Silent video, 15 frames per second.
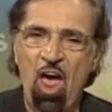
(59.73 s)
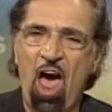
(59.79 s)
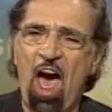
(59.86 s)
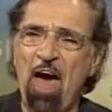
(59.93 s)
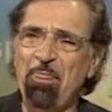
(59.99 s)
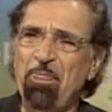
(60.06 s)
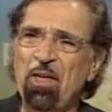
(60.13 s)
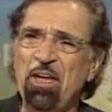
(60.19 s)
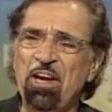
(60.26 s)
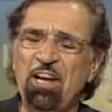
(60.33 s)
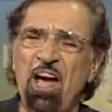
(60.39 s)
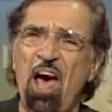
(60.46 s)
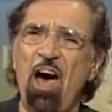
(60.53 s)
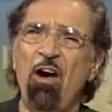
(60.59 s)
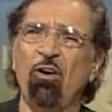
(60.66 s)
I think
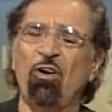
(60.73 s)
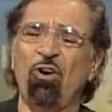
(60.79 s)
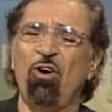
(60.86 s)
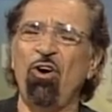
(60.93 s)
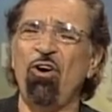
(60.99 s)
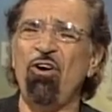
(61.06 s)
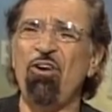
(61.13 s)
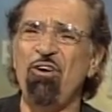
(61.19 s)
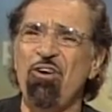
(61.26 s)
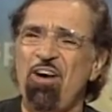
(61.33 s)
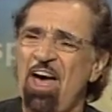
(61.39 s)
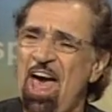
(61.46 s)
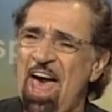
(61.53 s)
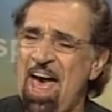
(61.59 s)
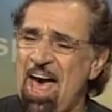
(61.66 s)
I'll
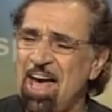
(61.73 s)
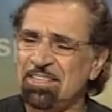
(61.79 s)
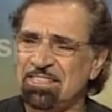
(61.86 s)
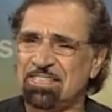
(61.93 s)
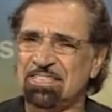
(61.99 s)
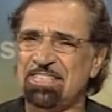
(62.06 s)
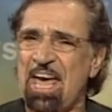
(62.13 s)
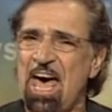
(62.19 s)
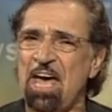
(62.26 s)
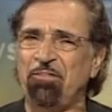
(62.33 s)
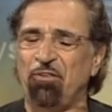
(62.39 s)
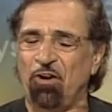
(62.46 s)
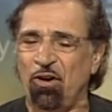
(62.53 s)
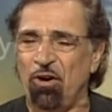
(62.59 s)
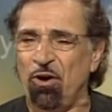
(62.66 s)
go outside
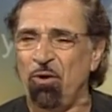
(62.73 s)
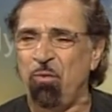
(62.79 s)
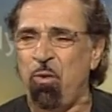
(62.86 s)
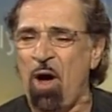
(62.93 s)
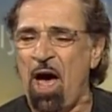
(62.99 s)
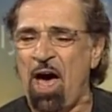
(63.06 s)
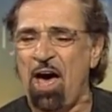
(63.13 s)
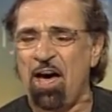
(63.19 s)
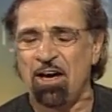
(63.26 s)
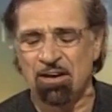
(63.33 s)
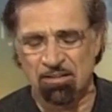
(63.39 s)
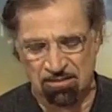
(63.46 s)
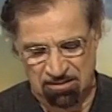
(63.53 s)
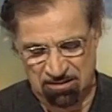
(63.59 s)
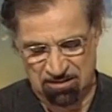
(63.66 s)
for a
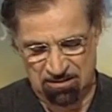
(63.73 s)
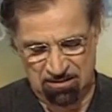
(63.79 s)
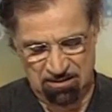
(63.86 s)
while